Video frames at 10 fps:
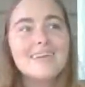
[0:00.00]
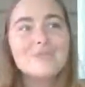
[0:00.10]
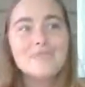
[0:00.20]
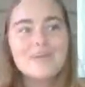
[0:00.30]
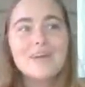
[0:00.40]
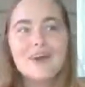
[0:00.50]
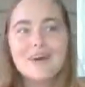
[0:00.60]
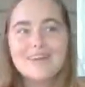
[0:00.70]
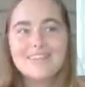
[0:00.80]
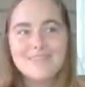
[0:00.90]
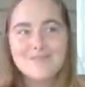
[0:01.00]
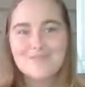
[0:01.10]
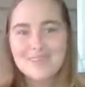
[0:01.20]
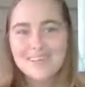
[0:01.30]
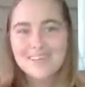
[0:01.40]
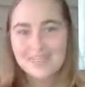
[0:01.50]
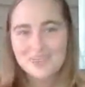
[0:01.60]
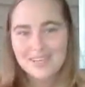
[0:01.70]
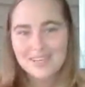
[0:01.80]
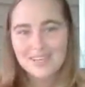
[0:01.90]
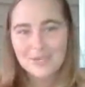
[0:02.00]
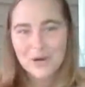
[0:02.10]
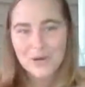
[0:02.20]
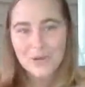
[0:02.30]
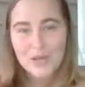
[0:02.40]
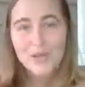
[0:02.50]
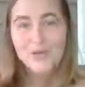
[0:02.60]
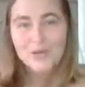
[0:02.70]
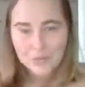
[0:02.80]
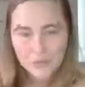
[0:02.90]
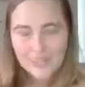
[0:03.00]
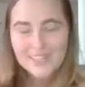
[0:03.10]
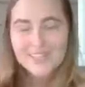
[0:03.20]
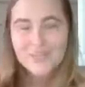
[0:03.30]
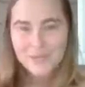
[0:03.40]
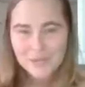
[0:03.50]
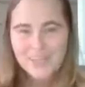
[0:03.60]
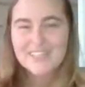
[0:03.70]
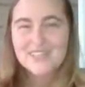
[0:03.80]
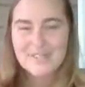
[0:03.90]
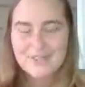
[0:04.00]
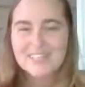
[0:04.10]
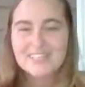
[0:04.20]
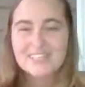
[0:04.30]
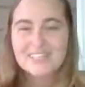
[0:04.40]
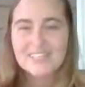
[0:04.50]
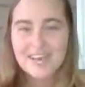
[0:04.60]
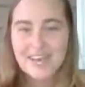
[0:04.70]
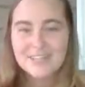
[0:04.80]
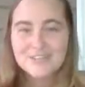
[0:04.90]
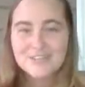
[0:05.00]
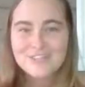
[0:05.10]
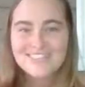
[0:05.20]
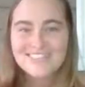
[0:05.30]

It's pretty hard to be in a place where we are really detached.